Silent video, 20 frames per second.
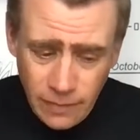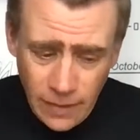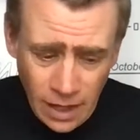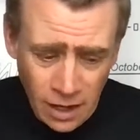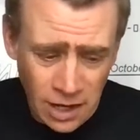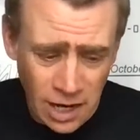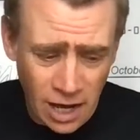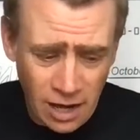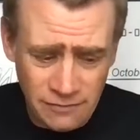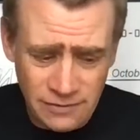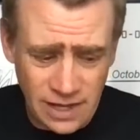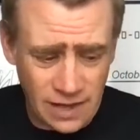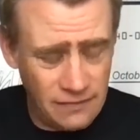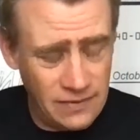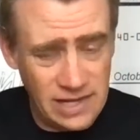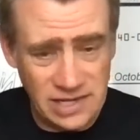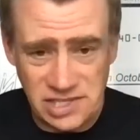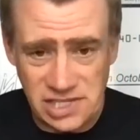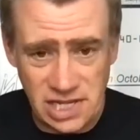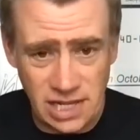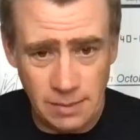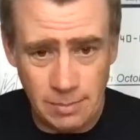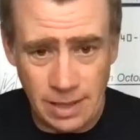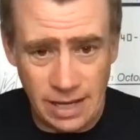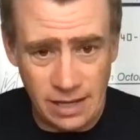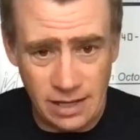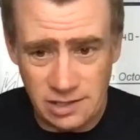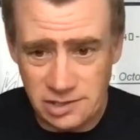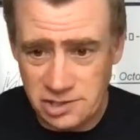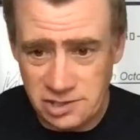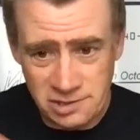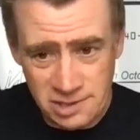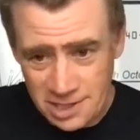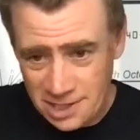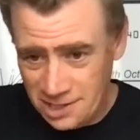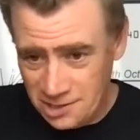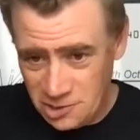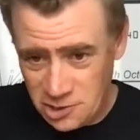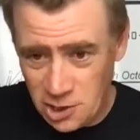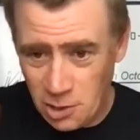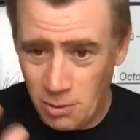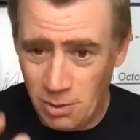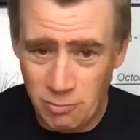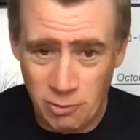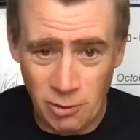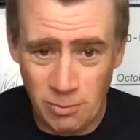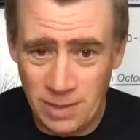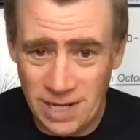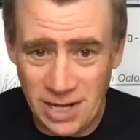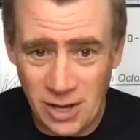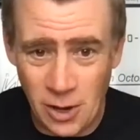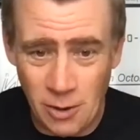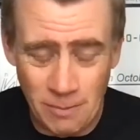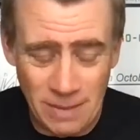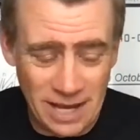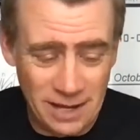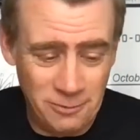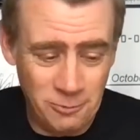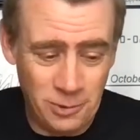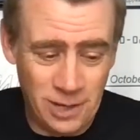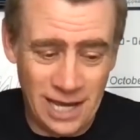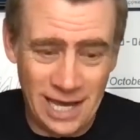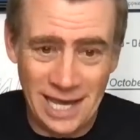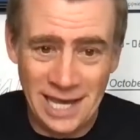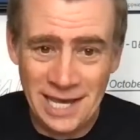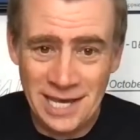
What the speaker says: and I've done this in the past, Joe will probably comment, where